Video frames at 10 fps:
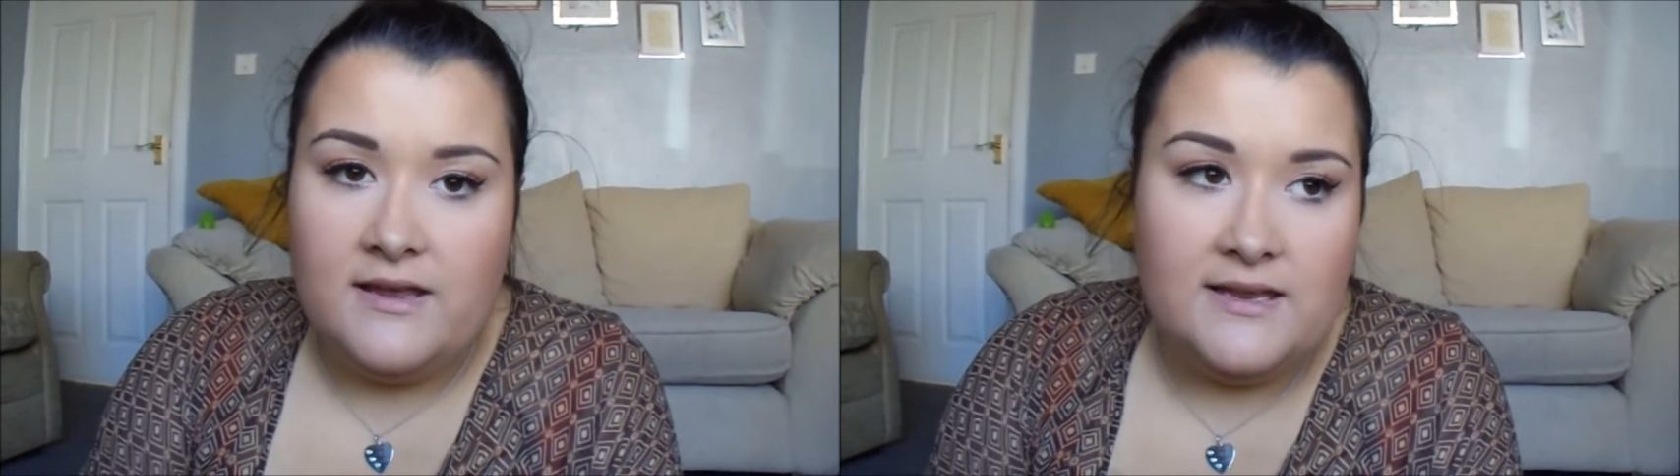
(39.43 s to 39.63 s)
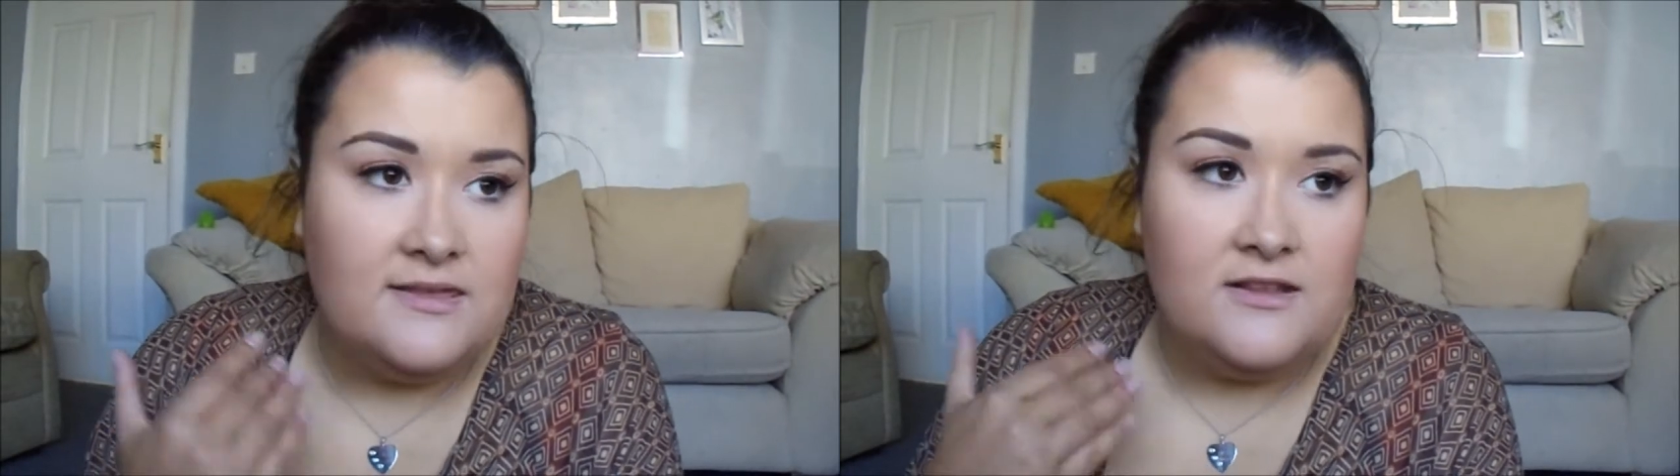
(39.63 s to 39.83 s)

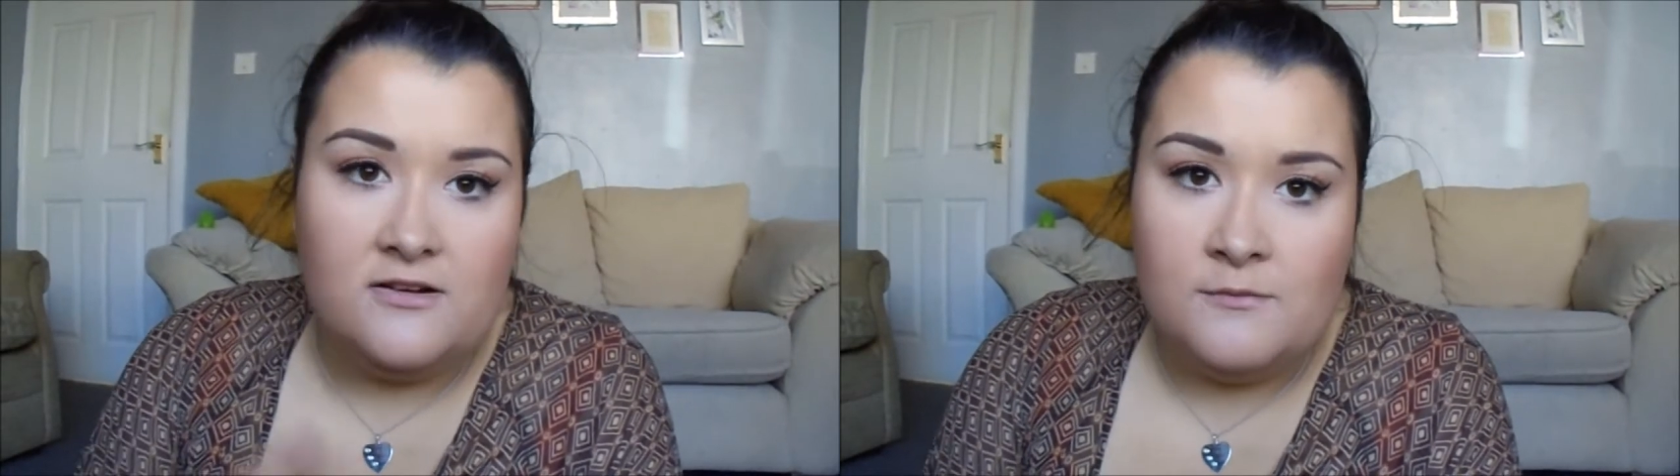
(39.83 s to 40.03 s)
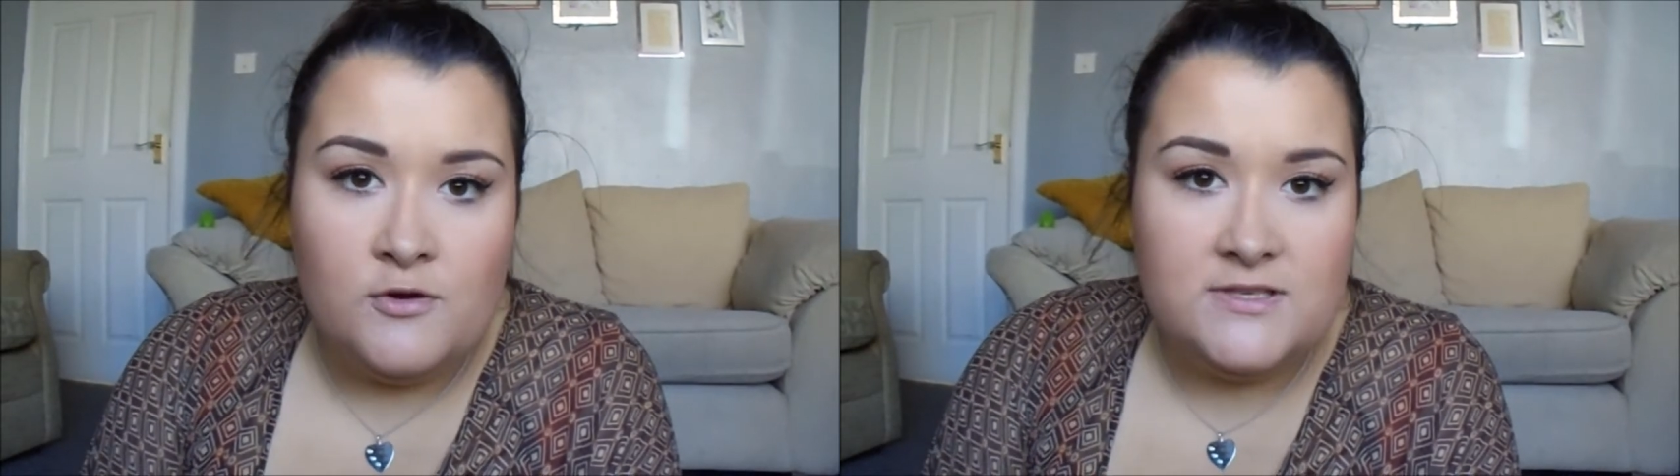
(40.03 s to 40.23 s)
in
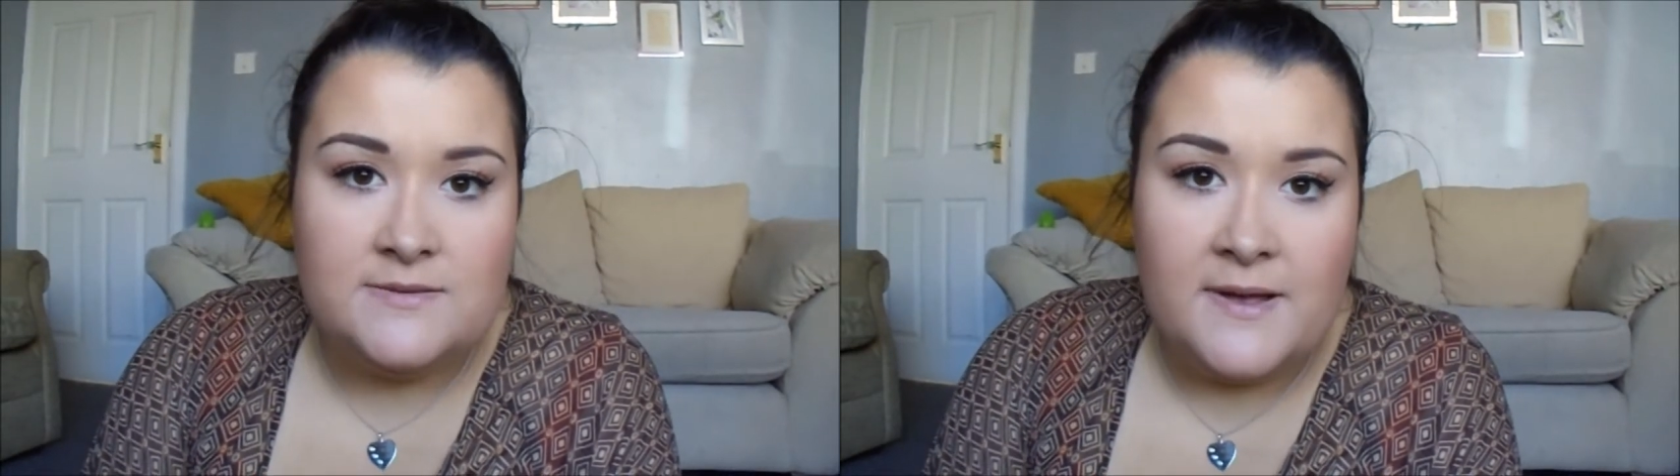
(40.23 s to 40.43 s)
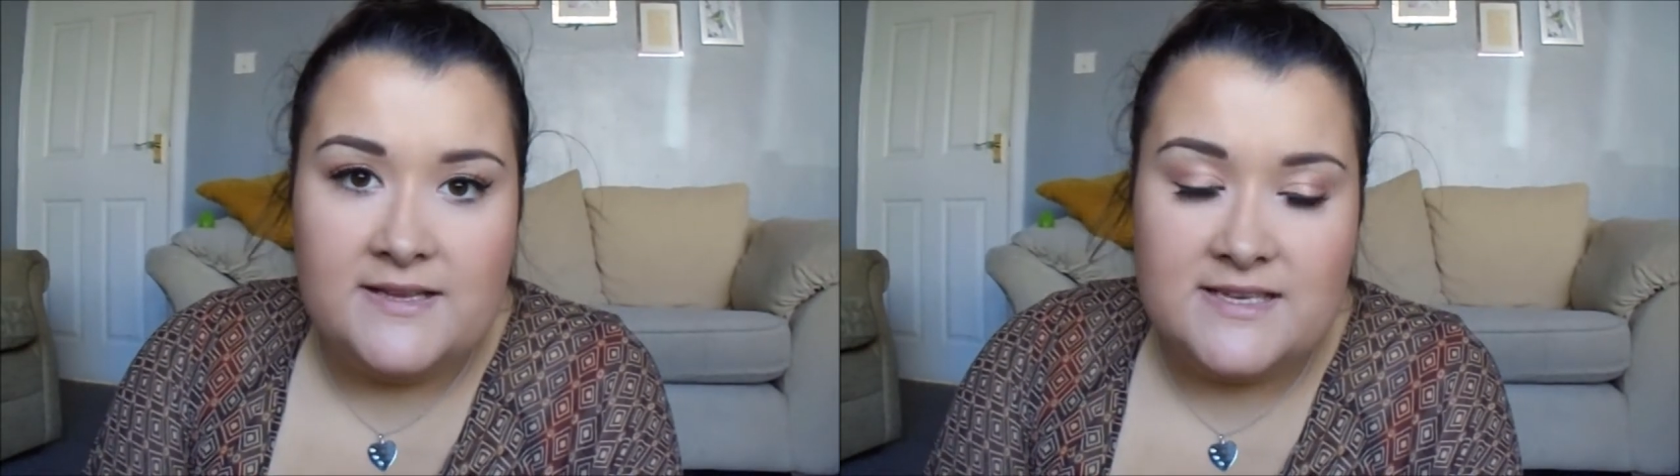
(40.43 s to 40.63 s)
their Moses
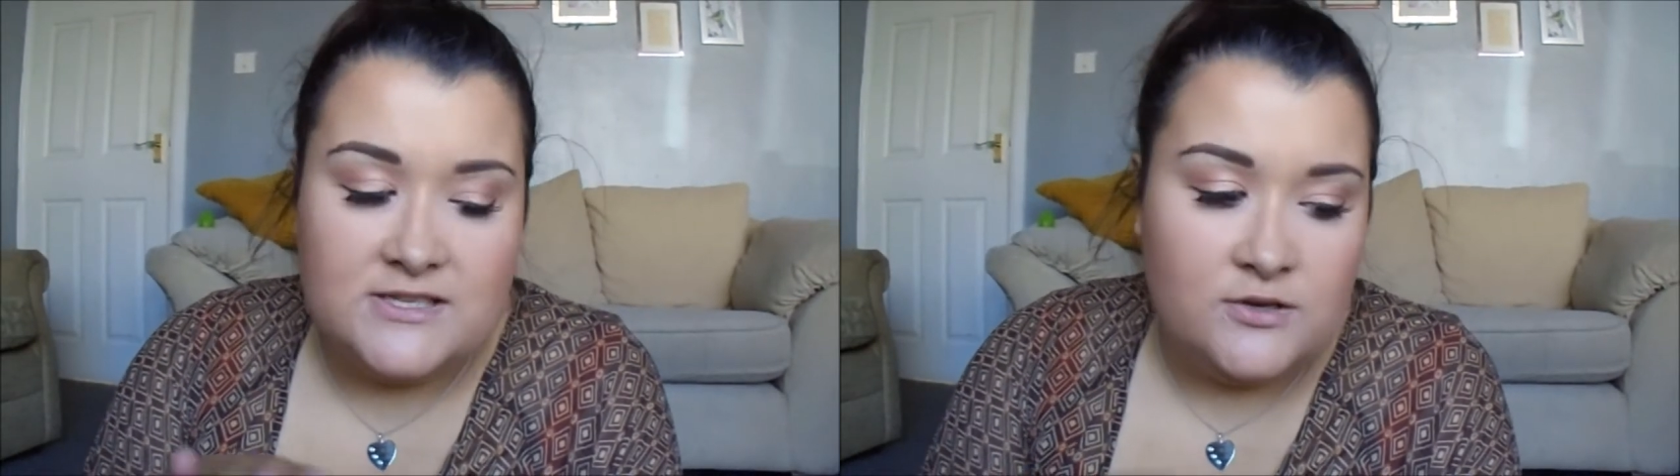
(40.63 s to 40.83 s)
basket,